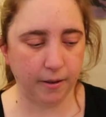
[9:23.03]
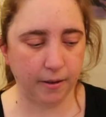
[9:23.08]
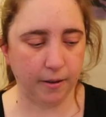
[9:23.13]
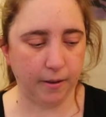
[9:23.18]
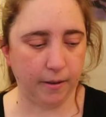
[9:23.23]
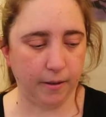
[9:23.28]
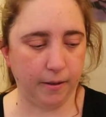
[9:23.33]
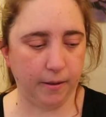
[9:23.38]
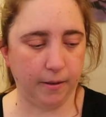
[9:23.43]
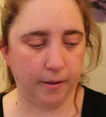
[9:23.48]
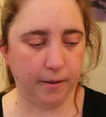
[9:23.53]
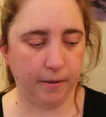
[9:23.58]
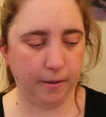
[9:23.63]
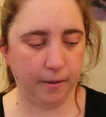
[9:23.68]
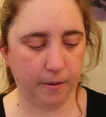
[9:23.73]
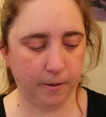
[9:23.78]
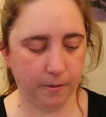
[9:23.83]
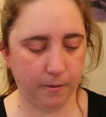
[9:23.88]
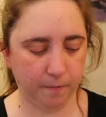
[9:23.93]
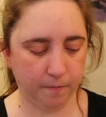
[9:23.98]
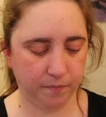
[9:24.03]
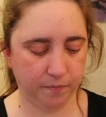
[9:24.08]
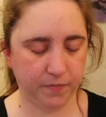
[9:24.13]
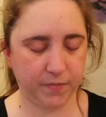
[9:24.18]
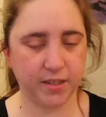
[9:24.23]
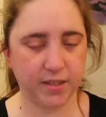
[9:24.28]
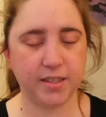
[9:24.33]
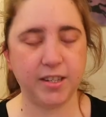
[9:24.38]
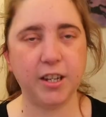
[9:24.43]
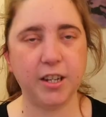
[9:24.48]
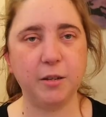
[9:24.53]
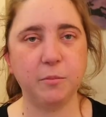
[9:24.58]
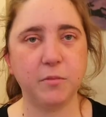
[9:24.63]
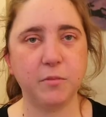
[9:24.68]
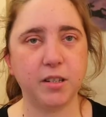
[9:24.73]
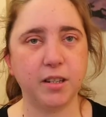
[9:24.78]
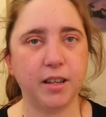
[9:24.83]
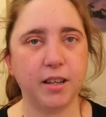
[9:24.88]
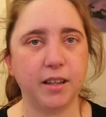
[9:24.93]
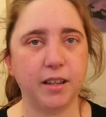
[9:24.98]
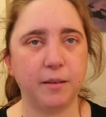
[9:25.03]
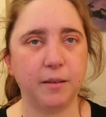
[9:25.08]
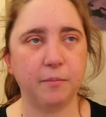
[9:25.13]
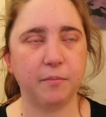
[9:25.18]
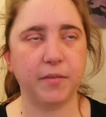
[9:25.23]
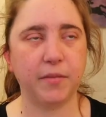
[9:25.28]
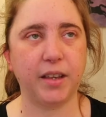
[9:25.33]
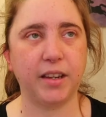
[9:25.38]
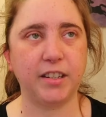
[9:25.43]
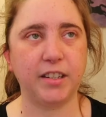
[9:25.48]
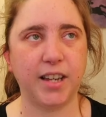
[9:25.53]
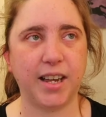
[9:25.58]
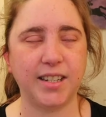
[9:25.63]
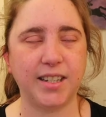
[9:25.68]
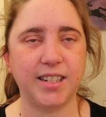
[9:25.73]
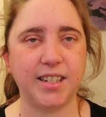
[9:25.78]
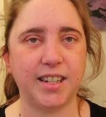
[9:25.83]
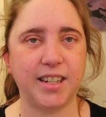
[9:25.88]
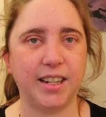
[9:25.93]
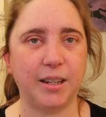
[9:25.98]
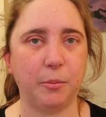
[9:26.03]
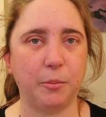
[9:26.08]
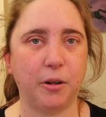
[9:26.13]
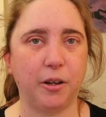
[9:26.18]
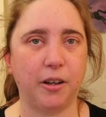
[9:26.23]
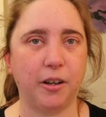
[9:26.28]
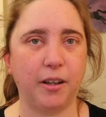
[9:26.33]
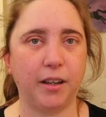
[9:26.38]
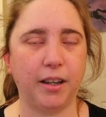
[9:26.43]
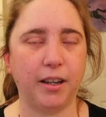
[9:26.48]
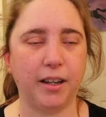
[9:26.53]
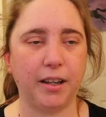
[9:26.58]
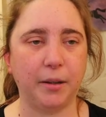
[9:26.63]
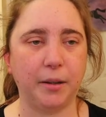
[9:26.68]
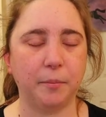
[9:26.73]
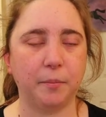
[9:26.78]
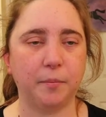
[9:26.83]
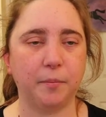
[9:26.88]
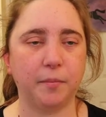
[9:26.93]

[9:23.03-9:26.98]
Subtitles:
It seems that they're testing my